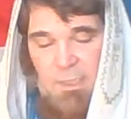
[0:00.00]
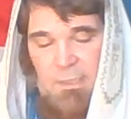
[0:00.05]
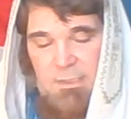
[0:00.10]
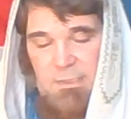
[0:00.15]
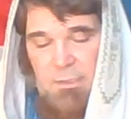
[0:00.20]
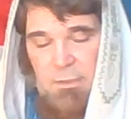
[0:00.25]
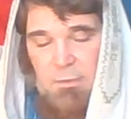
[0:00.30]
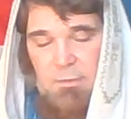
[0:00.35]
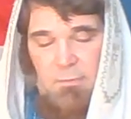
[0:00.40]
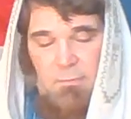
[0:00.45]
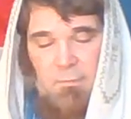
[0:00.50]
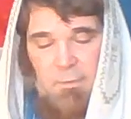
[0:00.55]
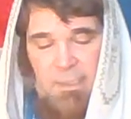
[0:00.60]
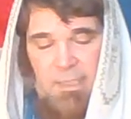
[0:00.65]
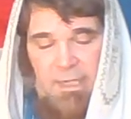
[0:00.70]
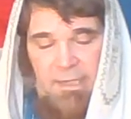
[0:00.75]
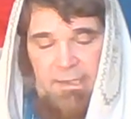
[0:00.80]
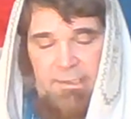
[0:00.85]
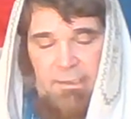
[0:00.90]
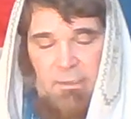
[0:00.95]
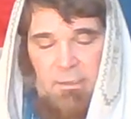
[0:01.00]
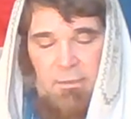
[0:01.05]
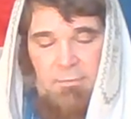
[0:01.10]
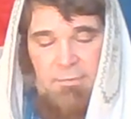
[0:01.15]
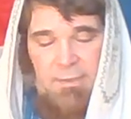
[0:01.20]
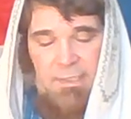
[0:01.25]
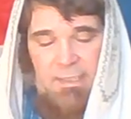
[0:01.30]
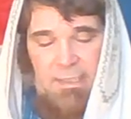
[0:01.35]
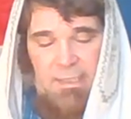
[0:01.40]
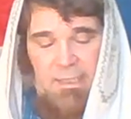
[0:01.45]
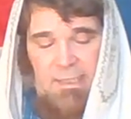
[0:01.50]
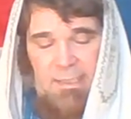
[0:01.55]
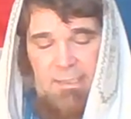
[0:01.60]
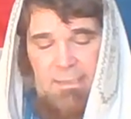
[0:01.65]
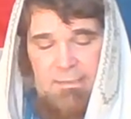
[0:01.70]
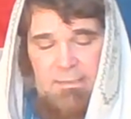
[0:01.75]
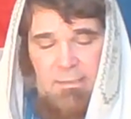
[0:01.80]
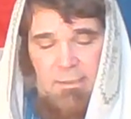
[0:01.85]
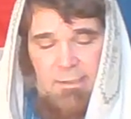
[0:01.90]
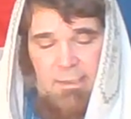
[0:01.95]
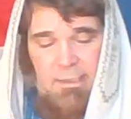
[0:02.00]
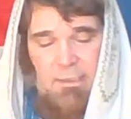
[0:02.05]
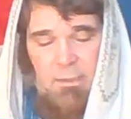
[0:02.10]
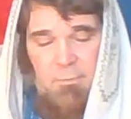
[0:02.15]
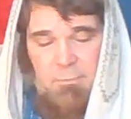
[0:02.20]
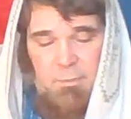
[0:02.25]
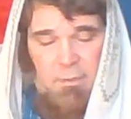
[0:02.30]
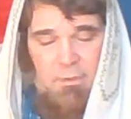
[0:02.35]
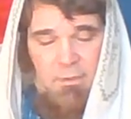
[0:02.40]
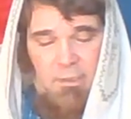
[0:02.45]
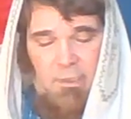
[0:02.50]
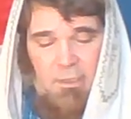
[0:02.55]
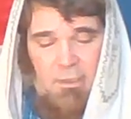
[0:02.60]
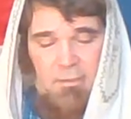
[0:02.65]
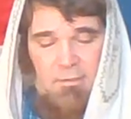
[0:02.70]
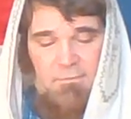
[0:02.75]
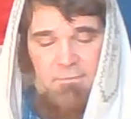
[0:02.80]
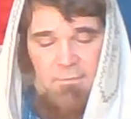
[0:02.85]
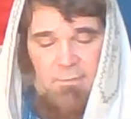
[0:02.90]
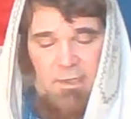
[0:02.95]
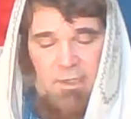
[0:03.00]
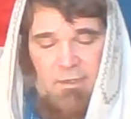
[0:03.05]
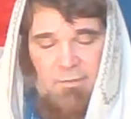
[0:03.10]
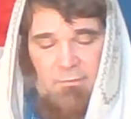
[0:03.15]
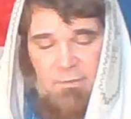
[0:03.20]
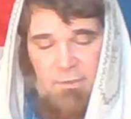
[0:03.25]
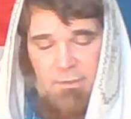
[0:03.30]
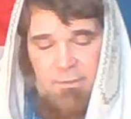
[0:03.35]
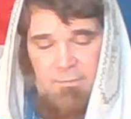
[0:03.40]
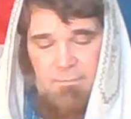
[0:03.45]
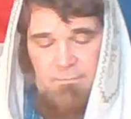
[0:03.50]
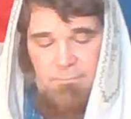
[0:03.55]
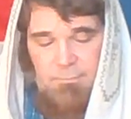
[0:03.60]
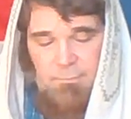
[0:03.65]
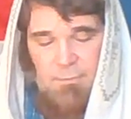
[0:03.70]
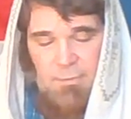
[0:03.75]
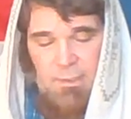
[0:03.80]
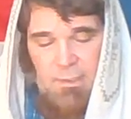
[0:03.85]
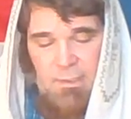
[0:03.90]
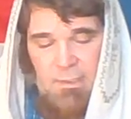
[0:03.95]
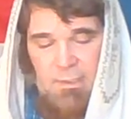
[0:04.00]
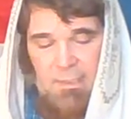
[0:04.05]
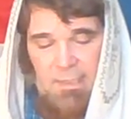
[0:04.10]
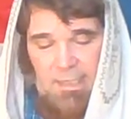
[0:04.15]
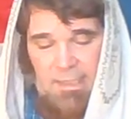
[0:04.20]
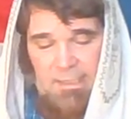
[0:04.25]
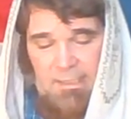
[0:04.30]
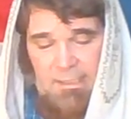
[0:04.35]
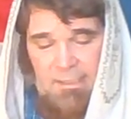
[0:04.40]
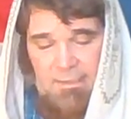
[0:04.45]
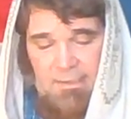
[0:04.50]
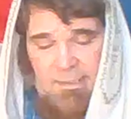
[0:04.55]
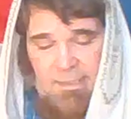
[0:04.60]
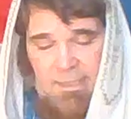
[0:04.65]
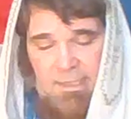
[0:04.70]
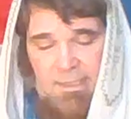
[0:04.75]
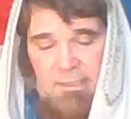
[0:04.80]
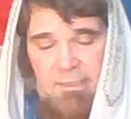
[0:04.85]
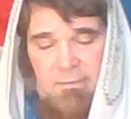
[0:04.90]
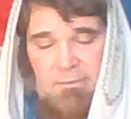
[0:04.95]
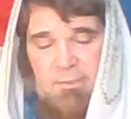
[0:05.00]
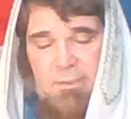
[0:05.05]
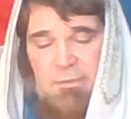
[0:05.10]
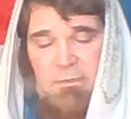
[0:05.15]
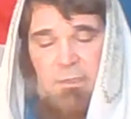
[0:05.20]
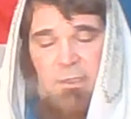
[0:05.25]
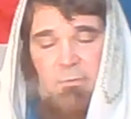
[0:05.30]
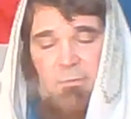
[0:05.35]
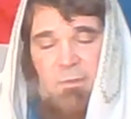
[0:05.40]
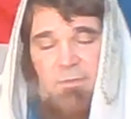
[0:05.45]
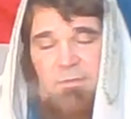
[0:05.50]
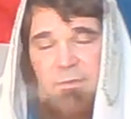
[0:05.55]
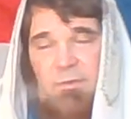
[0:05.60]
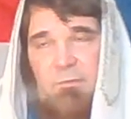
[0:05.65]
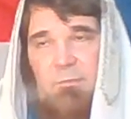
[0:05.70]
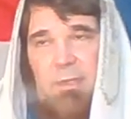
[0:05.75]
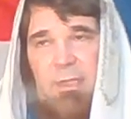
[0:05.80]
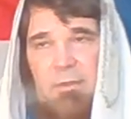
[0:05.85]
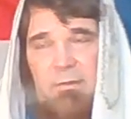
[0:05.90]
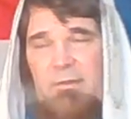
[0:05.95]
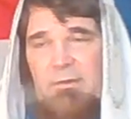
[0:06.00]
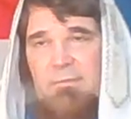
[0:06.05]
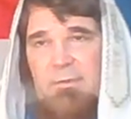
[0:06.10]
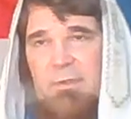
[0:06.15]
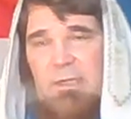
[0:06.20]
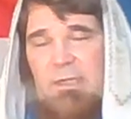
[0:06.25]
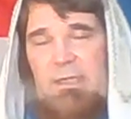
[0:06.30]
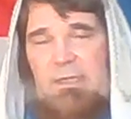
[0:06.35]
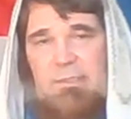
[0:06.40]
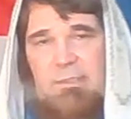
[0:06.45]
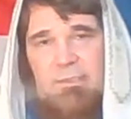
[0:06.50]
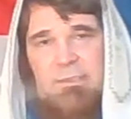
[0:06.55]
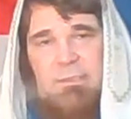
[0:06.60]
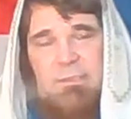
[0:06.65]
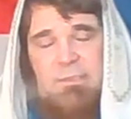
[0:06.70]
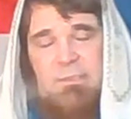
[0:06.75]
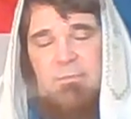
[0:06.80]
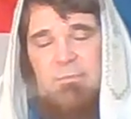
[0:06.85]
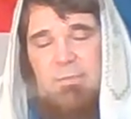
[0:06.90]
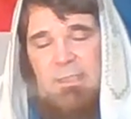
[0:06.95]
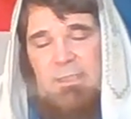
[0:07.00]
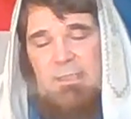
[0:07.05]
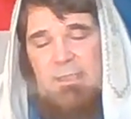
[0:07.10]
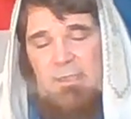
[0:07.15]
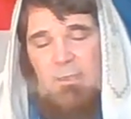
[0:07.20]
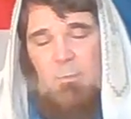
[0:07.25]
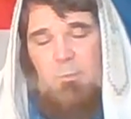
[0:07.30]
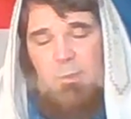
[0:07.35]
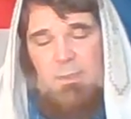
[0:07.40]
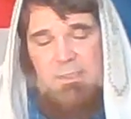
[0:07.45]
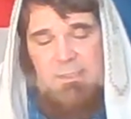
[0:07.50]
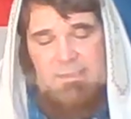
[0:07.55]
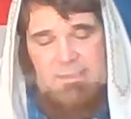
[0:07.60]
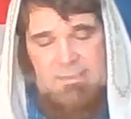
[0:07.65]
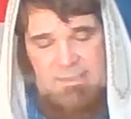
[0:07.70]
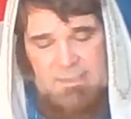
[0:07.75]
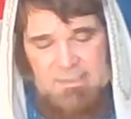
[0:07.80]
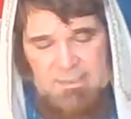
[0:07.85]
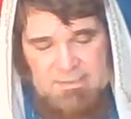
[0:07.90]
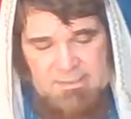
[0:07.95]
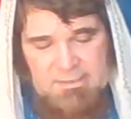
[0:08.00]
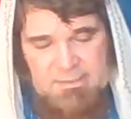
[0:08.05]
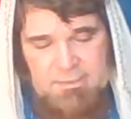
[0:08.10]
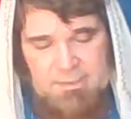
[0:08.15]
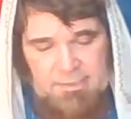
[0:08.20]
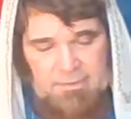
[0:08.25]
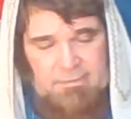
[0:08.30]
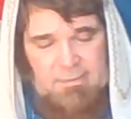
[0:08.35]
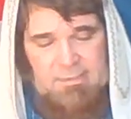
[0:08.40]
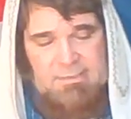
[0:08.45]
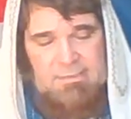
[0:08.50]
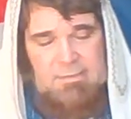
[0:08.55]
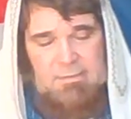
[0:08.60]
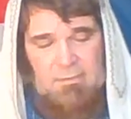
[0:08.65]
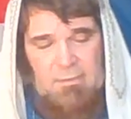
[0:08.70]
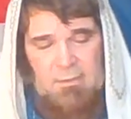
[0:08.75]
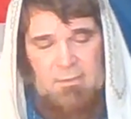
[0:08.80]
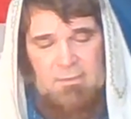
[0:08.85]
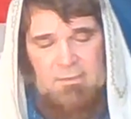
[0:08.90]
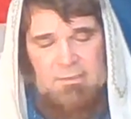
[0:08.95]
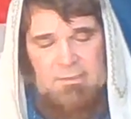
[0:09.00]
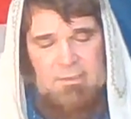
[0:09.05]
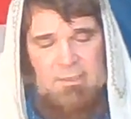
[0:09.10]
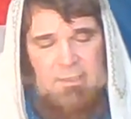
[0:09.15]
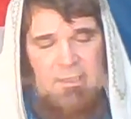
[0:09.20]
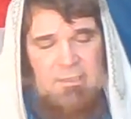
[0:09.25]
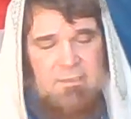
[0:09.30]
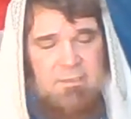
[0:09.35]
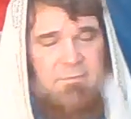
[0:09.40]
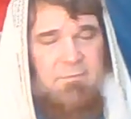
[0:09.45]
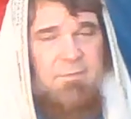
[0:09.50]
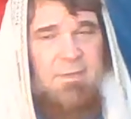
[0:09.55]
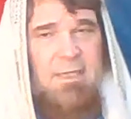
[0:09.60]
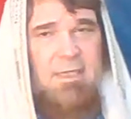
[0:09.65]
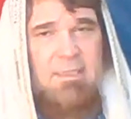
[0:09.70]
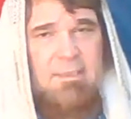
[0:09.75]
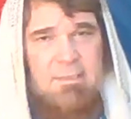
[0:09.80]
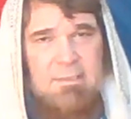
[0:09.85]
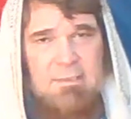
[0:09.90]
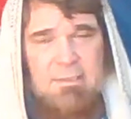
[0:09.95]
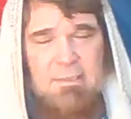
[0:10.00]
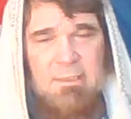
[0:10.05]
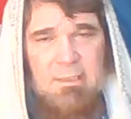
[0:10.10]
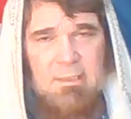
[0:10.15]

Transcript: So we got to know that God is our helper, our Father. And, and that goes along with the will of God, Yeshua helping us, steer us on the fact